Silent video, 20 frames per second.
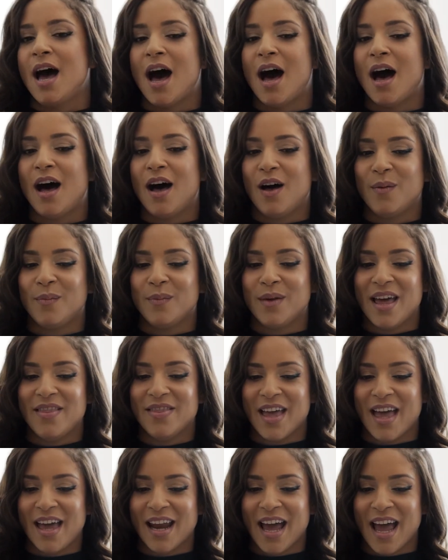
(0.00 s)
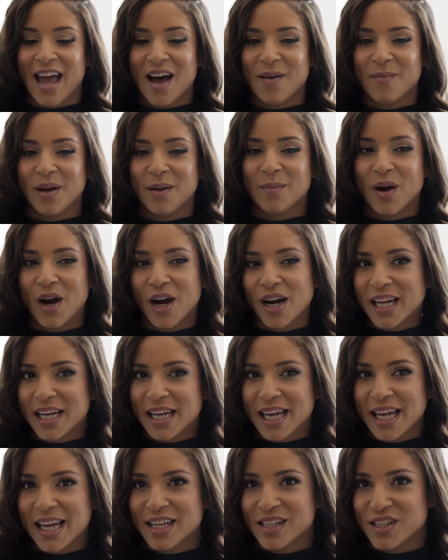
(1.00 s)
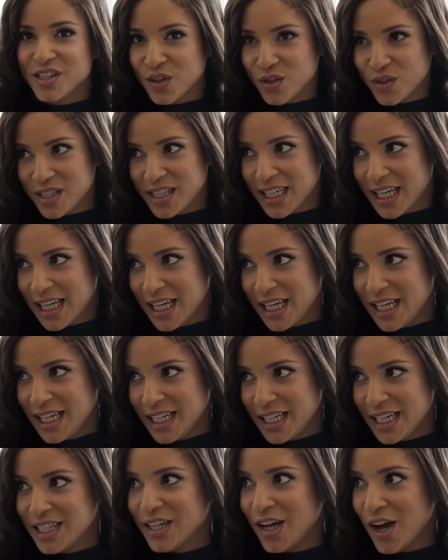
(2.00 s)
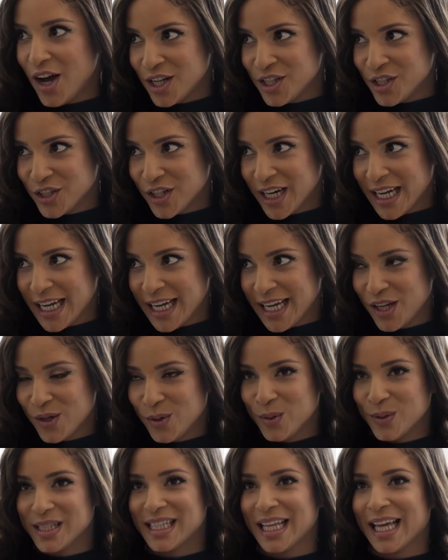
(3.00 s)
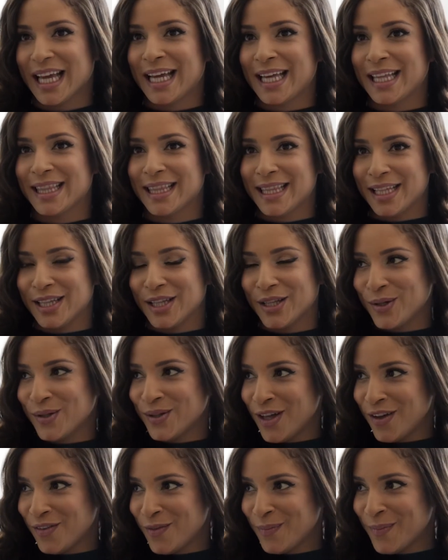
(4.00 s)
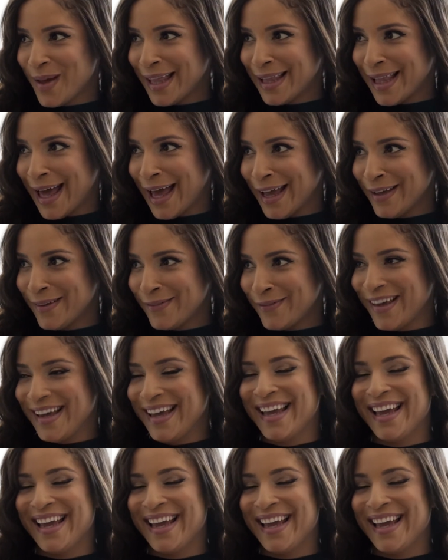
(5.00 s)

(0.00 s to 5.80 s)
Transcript: And then I have my marketing associate, Andre, who is like the little love of my life.